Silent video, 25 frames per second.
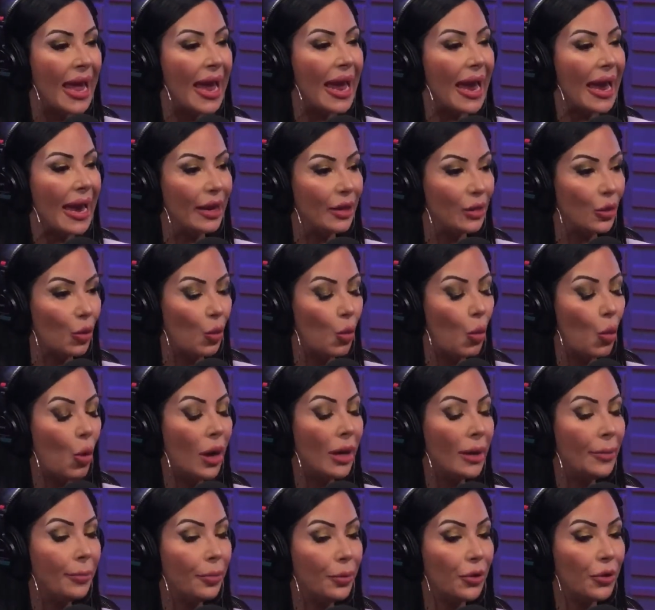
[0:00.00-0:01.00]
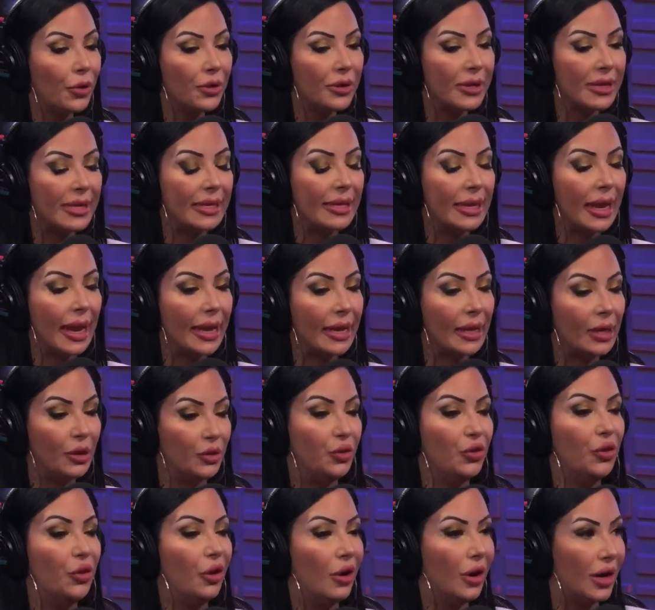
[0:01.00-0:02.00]
And the one person that I can
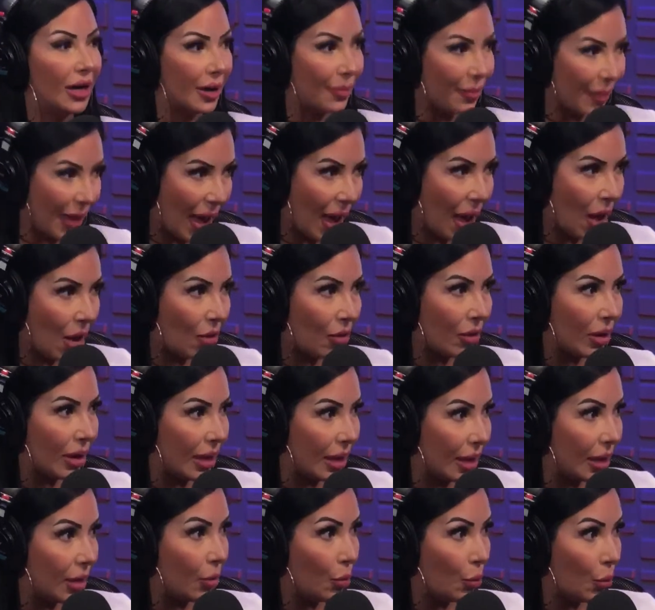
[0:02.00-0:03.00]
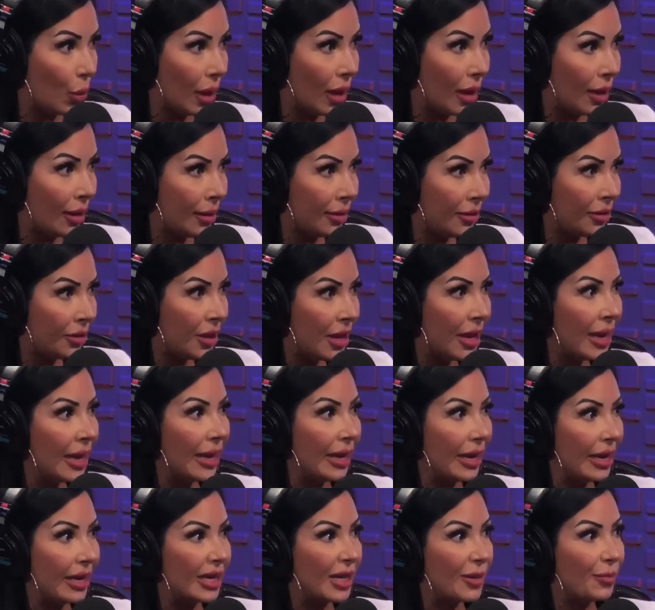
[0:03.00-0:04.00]
talk about it with
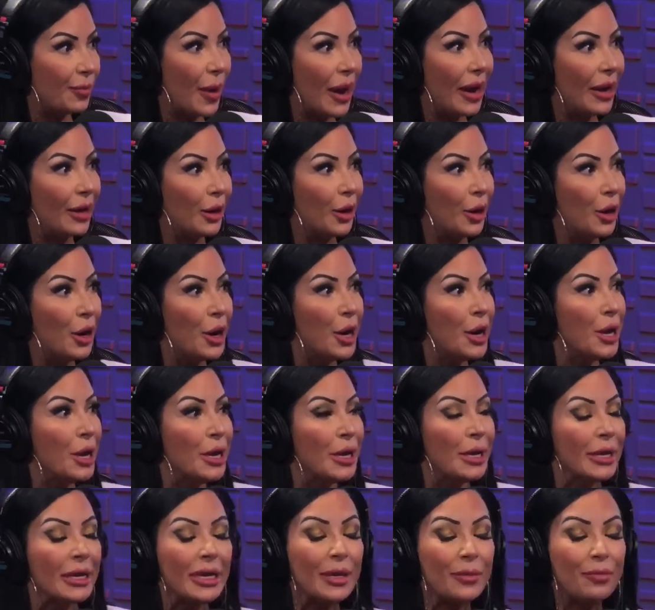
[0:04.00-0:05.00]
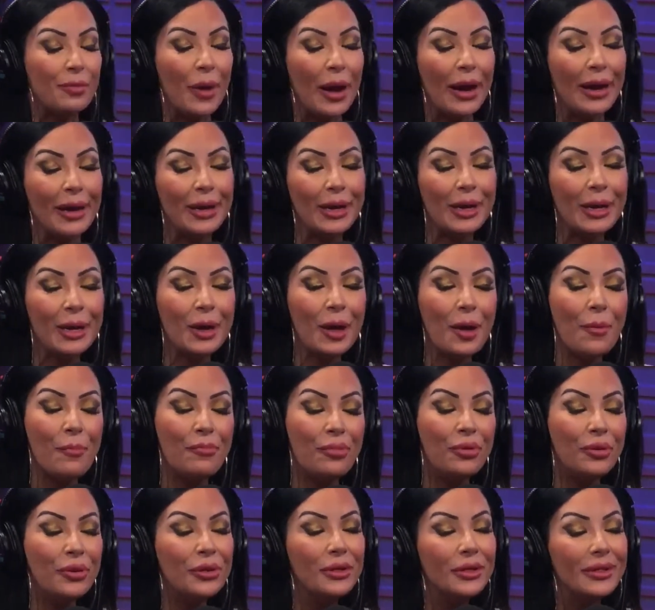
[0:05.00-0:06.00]
is Spider. Spider,
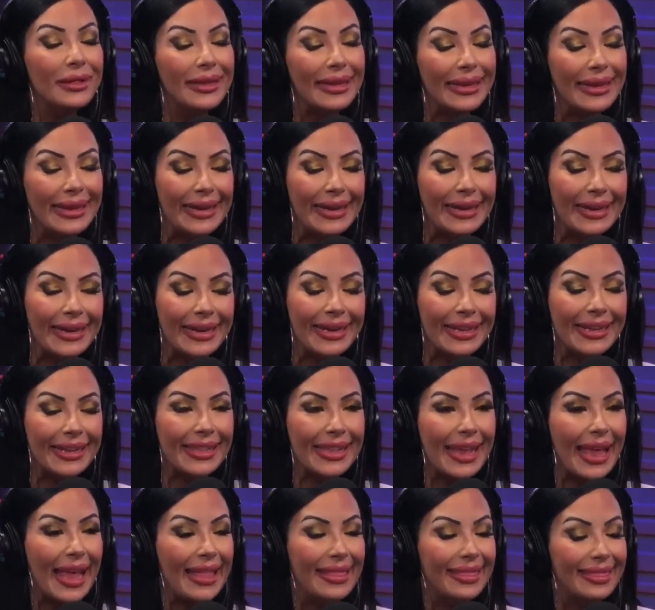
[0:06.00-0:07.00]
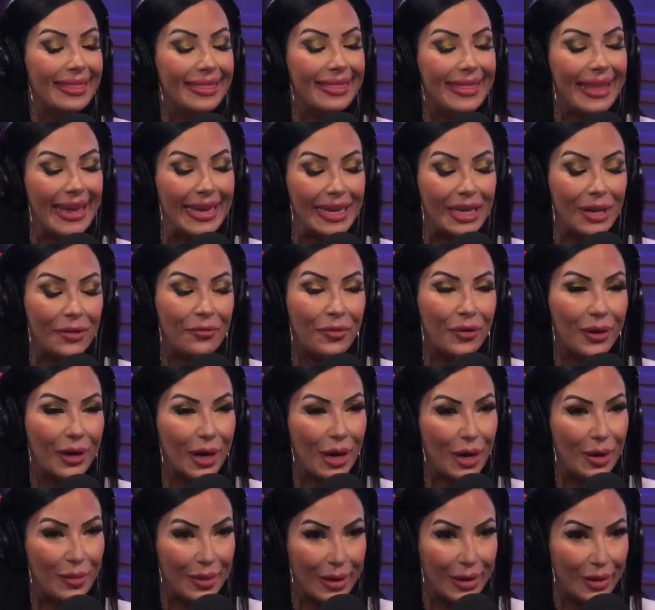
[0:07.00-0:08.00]
please, and thank you for
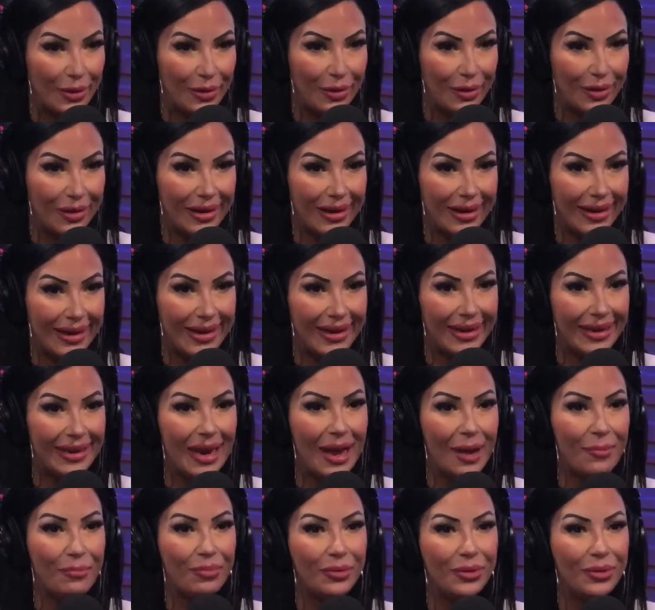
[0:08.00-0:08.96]
coming on.